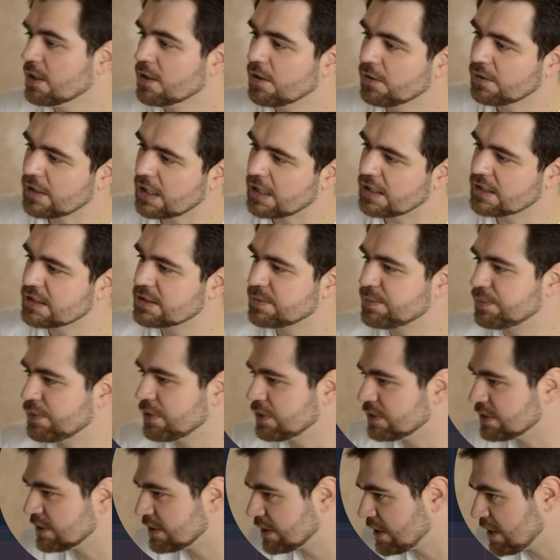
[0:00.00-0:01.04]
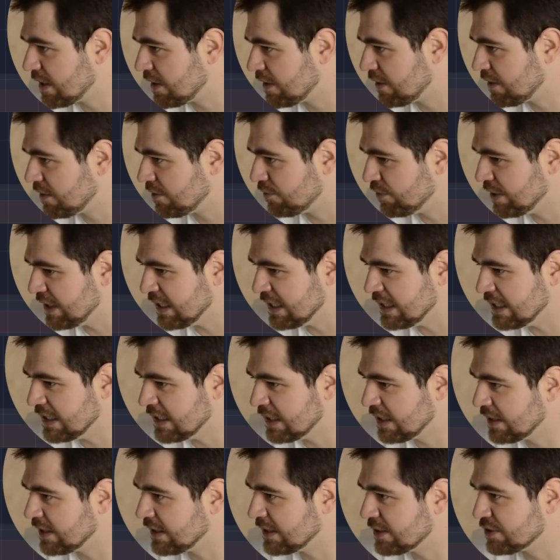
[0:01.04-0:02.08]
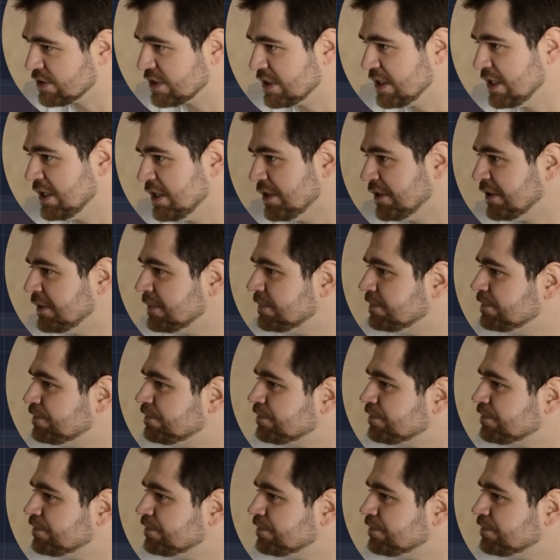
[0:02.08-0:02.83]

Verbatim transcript: Okay, let's put 3,000 here